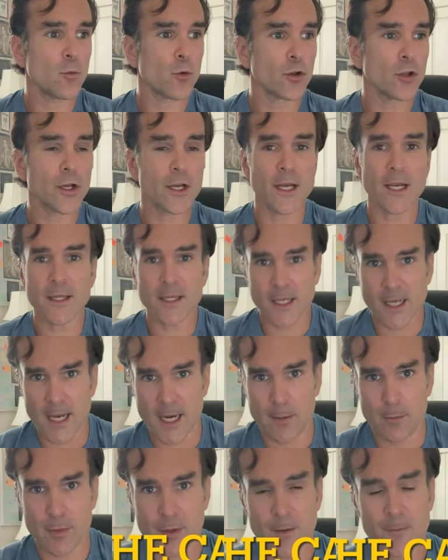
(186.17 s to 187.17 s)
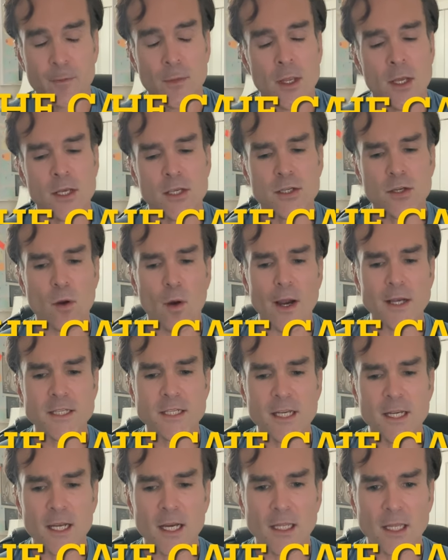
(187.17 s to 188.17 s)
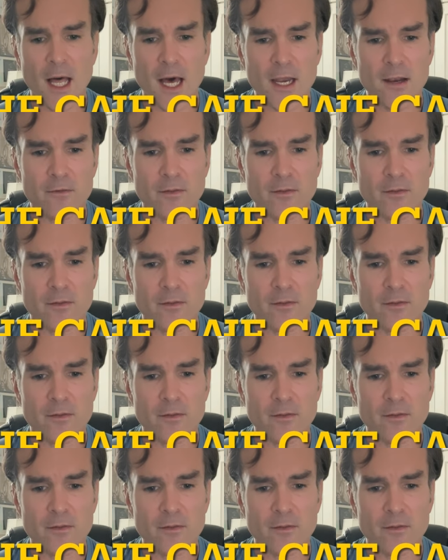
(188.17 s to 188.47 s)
we're looking at the cape. So I see a lot